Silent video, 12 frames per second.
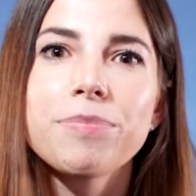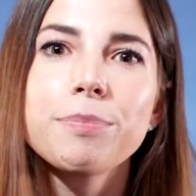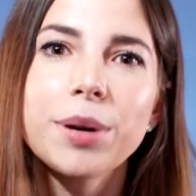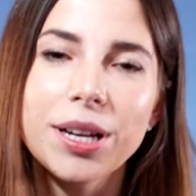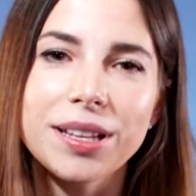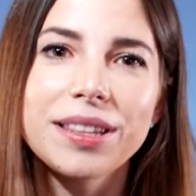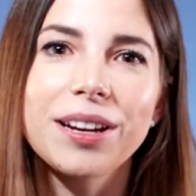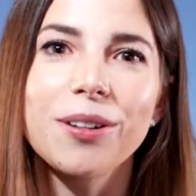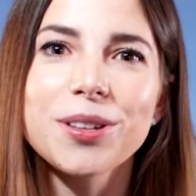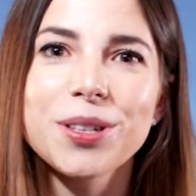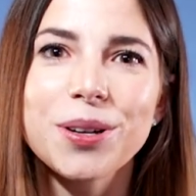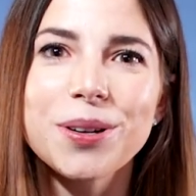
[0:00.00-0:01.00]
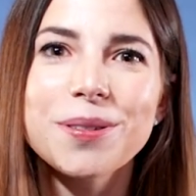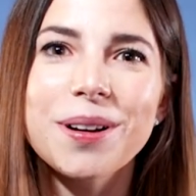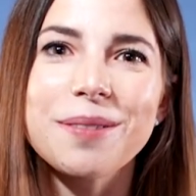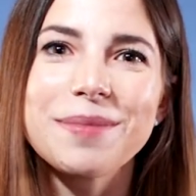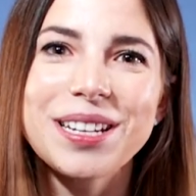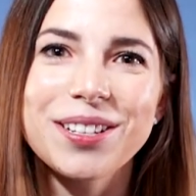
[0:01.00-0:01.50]
but they also
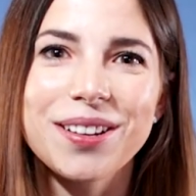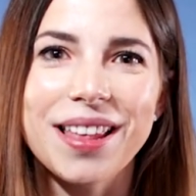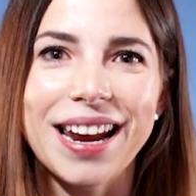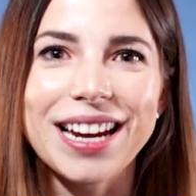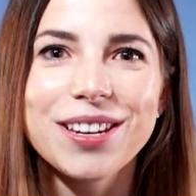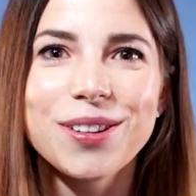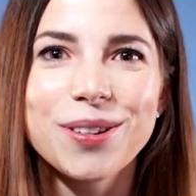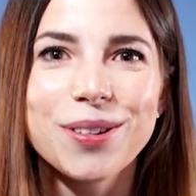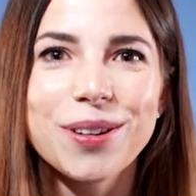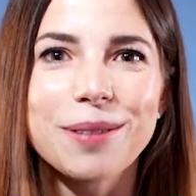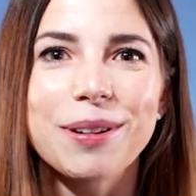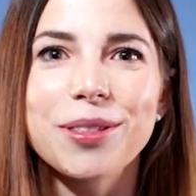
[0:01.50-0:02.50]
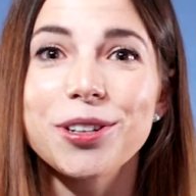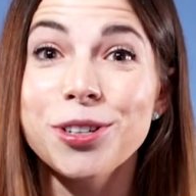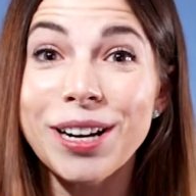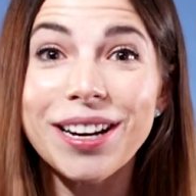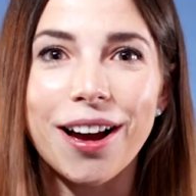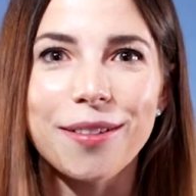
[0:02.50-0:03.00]
uh, made sure that I knew about the
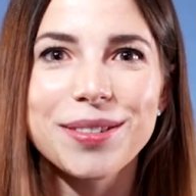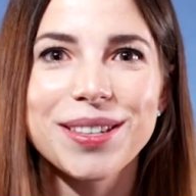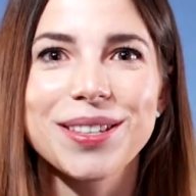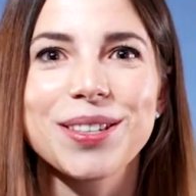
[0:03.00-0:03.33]
trade-offs.